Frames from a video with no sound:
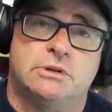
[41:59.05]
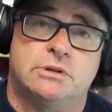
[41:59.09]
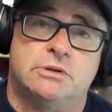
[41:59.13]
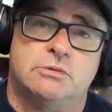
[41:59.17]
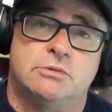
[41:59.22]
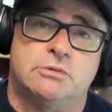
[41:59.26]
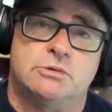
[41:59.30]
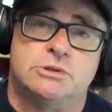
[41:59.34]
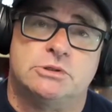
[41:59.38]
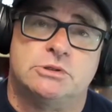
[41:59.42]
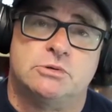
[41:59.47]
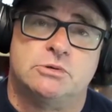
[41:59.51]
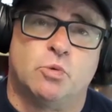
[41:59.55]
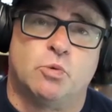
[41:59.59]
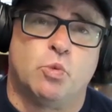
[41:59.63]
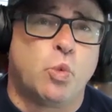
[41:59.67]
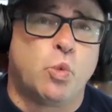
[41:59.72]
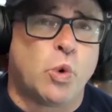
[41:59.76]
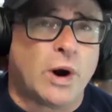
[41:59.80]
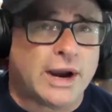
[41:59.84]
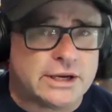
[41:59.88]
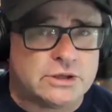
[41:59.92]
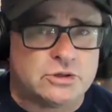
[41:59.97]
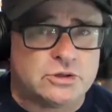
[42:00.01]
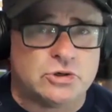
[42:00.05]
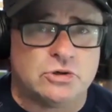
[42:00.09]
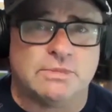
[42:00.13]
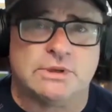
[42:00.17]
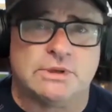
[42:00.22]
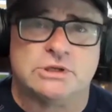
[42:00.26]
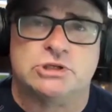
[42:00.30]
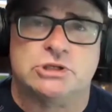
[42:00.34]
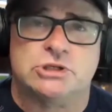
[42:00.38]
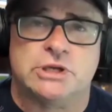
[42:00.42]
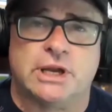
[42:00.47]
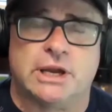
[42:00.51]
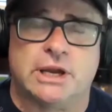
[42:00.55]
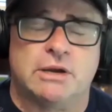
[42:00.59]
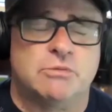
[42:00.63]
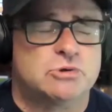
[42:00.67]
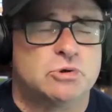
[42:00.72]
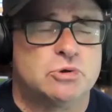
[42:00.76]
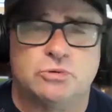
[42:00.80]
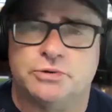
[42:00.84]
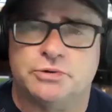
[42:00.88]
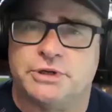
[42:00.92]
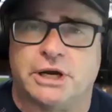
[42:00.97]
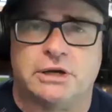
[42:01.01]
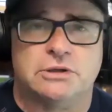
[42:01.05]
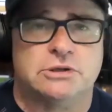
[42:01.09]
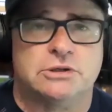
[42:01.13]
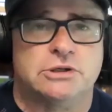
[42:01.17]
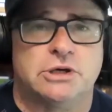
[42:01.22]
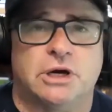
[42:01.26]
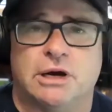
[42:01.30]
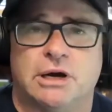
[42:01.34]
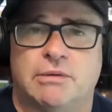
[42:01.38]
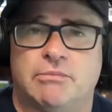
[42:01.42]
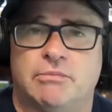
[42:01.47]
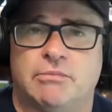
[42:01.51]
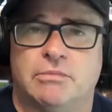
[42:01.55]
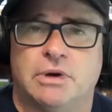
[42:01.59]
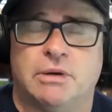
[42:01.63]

there was way too much, it was all downtime.